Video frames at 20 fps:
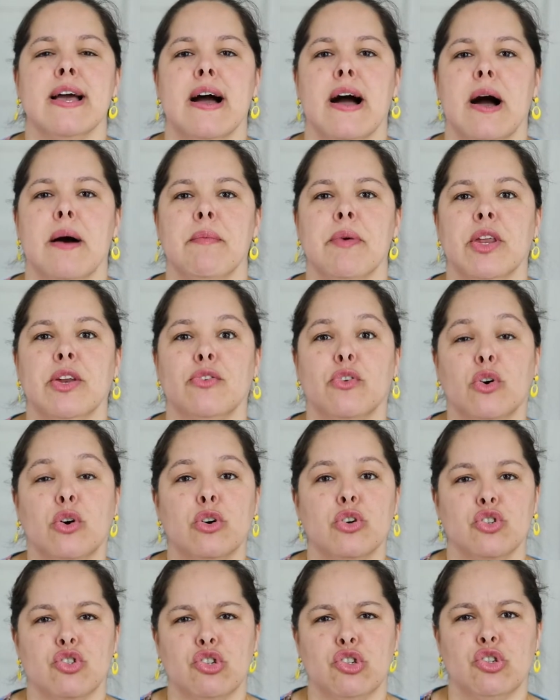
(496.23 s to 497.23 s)
um, and of
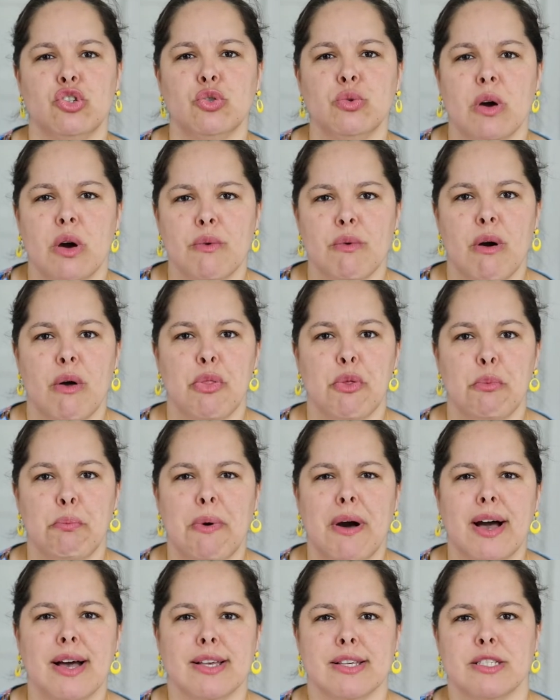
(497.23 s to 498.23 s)
course, you do around the
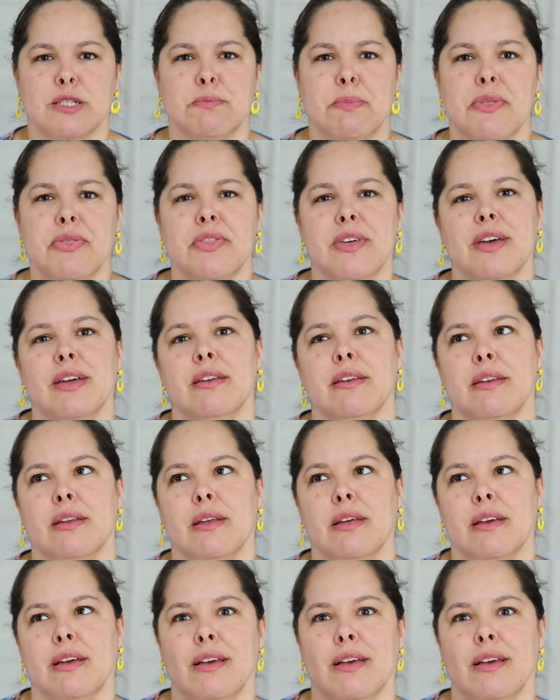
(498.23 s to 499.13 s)
bust, but then,